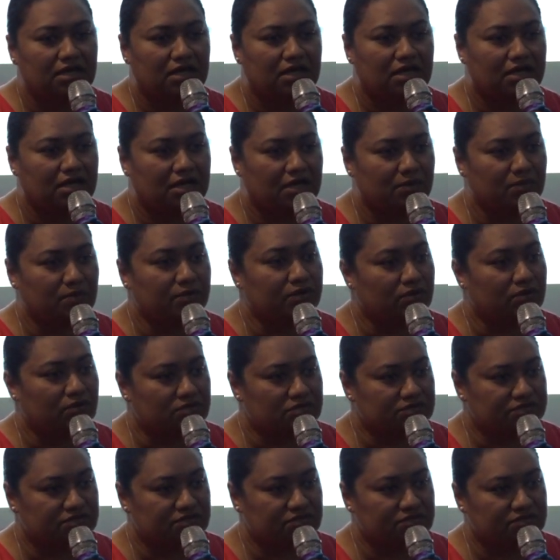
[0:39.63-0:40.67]
We're
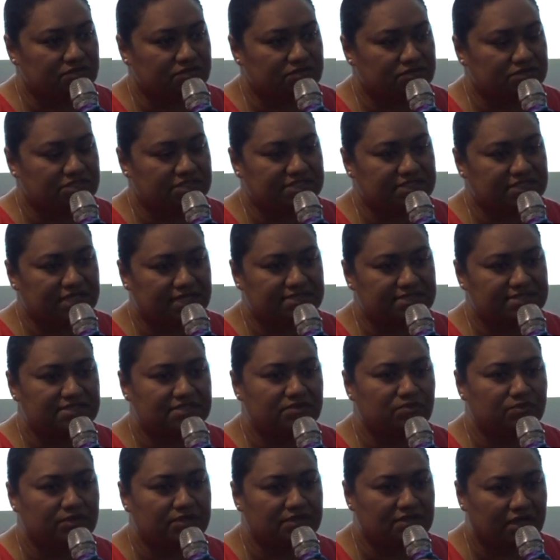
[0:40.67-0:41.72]
also
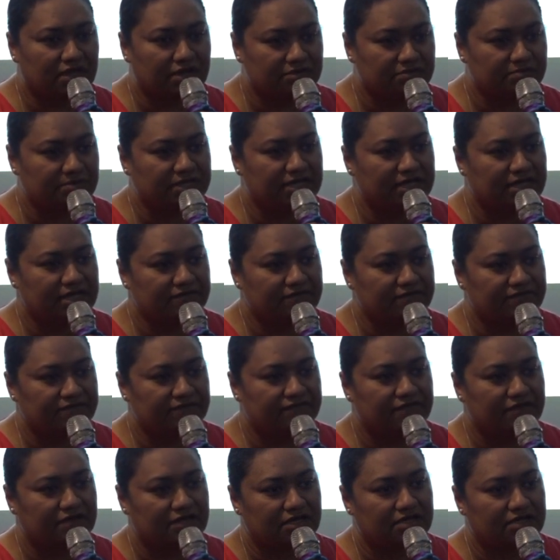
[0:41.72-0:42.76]
discussing with
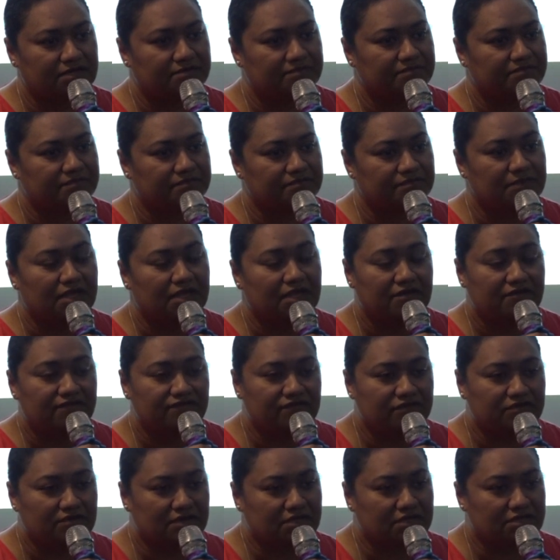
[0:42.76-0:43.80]
RBF,
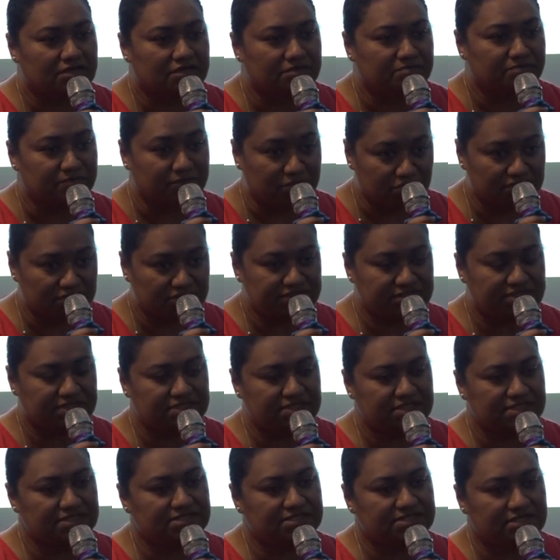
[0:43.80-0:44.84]
the Bureau of
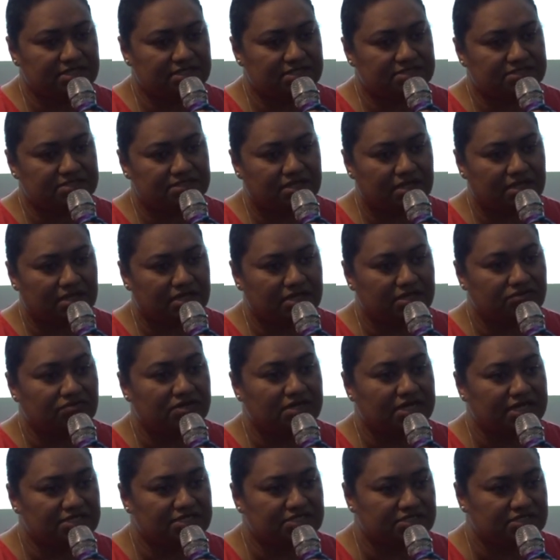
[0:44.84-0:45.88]
Statistics, in
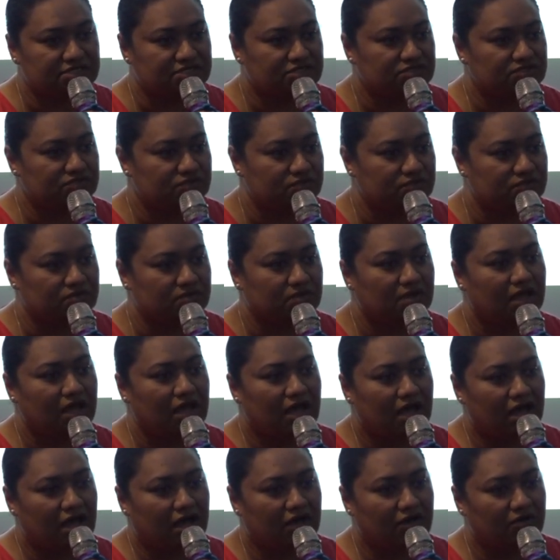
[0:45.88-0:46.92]
relation to
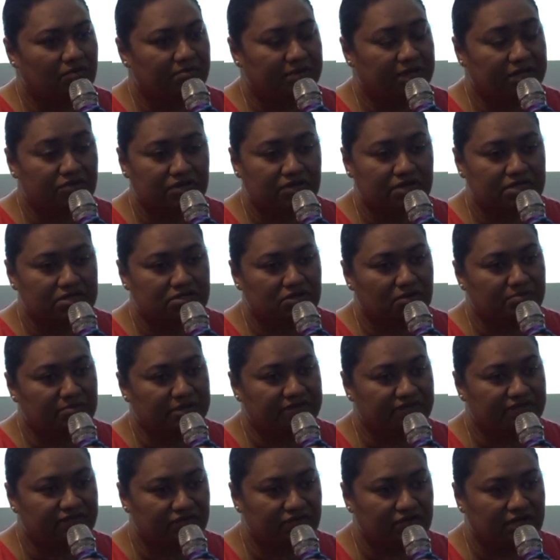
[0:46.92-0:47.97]
our
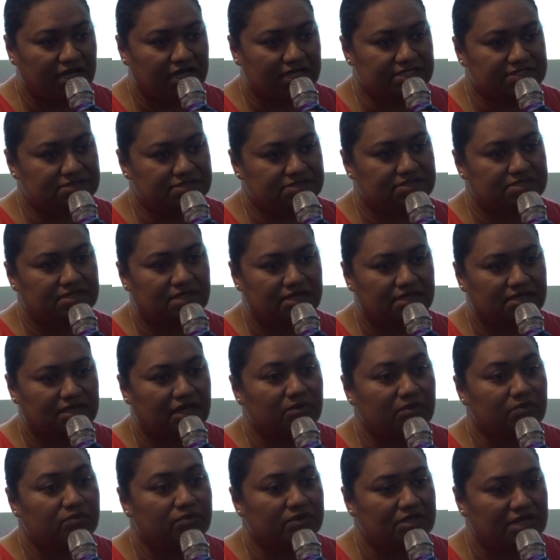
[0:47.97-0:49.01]
macroeconomic forecast
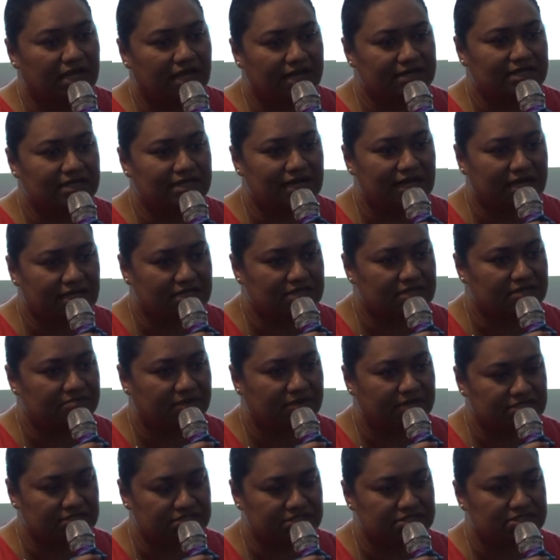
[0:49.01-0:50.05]
that will underline the
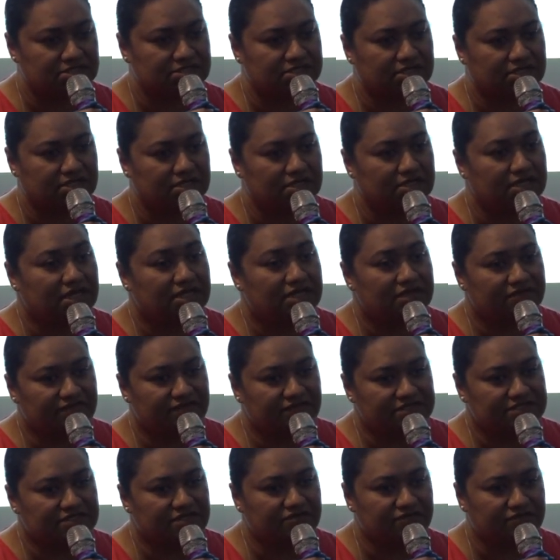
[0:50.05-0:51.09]
budget, the
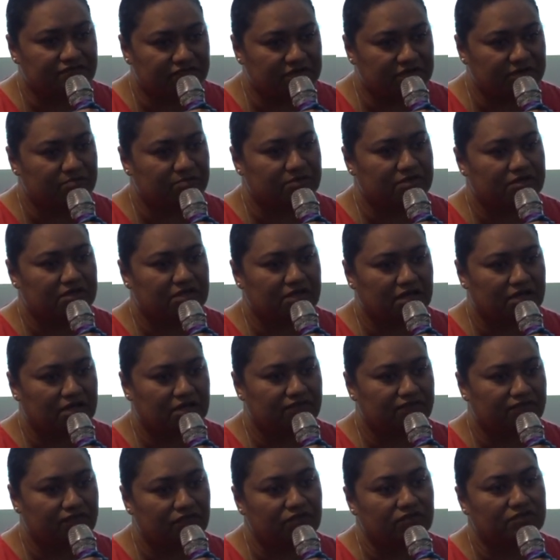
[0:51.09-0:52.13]
fiscal framework
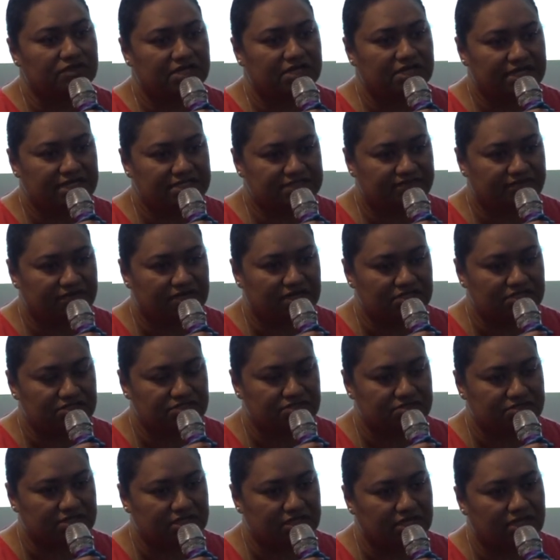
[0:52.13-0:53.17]
for the next
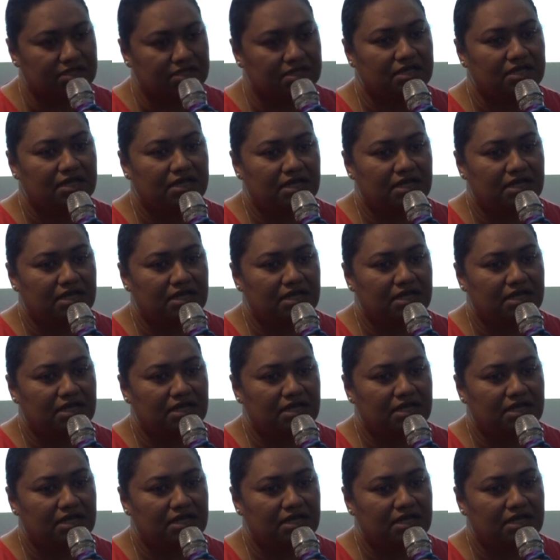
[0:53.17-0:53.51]
financial year.